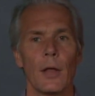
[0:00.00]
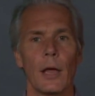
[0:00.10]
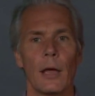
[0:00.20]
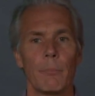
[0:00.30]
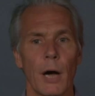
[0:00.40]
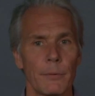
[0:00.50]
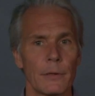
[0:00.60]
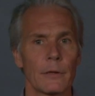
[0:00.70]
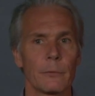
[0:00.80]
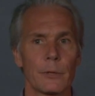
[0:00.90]

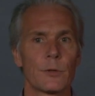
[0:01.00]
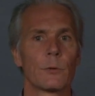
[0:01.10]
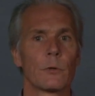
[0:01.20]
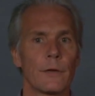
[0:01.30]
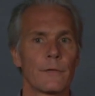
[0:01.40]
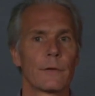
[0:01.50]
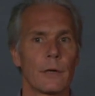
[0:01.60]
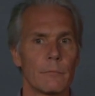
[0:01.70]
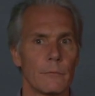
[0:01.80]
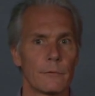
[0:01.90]
Popular with tourists
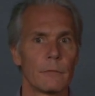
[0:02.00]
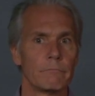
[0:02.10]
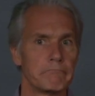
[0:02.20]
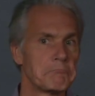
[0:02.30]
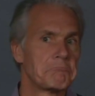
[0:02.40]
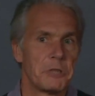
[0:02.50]
from